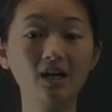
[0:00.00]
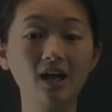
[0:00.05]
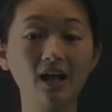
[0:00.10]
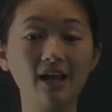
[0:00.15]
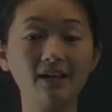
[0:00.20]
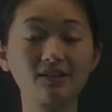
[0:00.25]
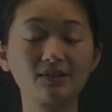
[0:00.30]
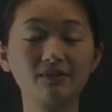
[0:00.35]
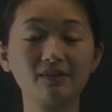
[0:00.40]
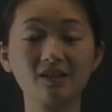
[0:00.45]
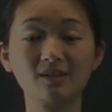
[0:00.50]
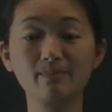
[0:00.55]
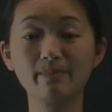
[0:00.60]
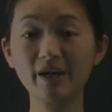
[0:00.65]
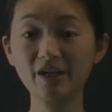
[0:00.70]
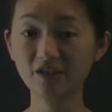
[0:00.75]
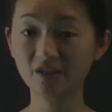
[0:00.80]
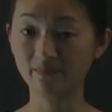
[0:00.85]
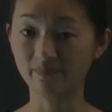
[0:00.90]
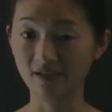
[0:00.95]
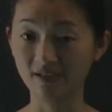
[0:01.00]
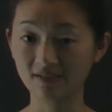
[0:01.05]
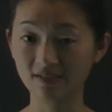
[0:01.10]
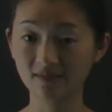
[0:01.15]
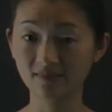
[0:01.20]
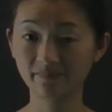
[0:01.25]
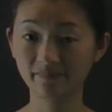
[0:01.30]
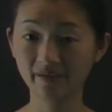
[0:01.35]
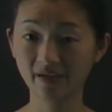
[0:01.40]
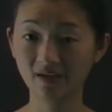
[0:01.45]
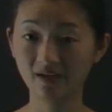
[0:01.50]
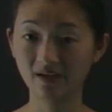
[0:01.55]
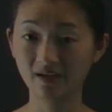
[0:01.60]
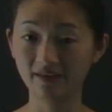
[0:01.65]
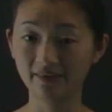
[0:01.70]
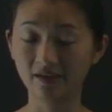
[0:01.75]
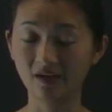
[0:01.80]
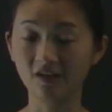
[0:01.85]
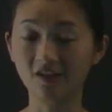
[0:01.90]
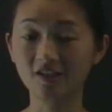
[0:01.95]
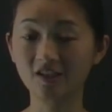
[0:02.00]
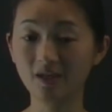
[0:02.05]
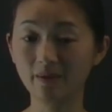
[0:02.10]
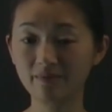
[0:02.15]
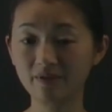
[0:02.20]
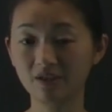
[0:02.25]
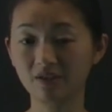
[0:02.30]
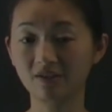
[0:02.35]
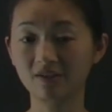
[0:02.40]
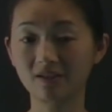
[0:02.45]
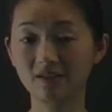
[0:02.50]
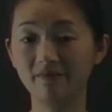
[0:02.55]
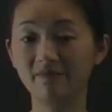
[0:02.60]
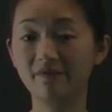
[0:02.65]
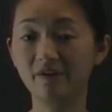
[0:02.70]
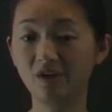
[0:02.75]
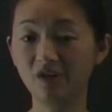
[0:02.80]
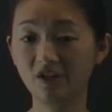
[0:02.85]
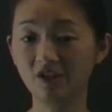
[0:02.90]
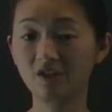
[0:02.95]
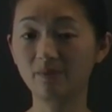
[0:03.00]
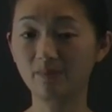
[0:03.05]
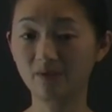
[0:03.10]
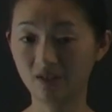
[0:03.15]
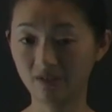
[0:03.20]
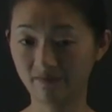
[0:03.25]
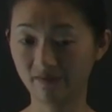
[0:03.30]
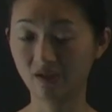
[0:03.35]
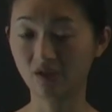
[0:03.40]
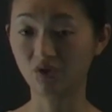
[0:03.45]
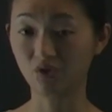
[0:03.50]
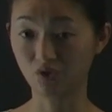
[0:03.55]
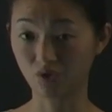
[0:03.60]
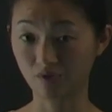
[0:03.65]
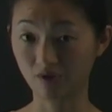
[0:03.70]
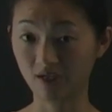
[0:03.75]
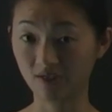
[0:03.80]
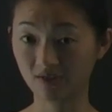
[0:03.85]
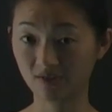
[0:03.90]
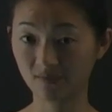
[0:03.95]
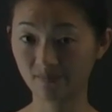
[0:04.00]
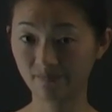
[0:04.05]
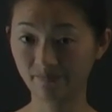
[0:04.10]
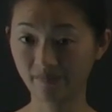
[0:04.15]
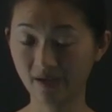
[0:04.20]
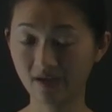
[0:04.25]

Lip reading: And so these measurements are subject to some very specific constraints.